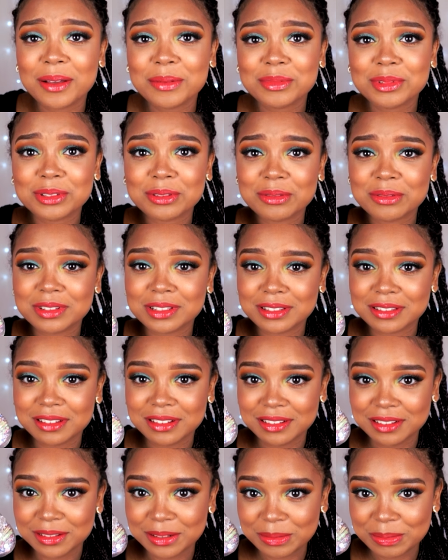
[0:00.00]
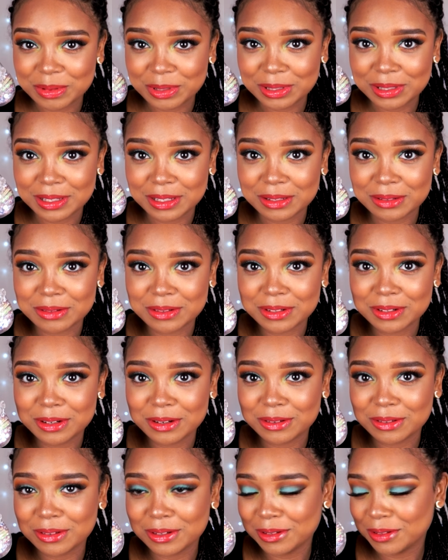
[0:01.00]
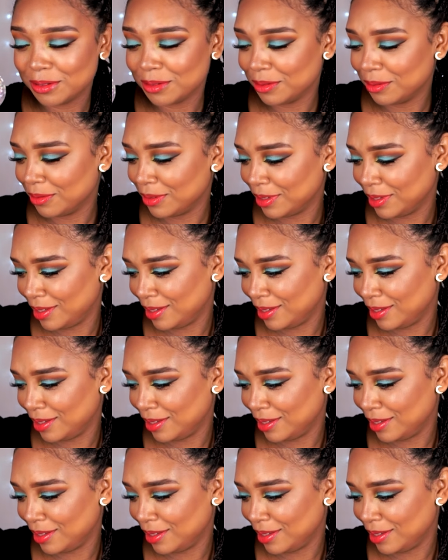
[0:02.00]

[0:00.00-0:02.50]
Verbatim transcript: I'm so excited to put these on her, they're so cute.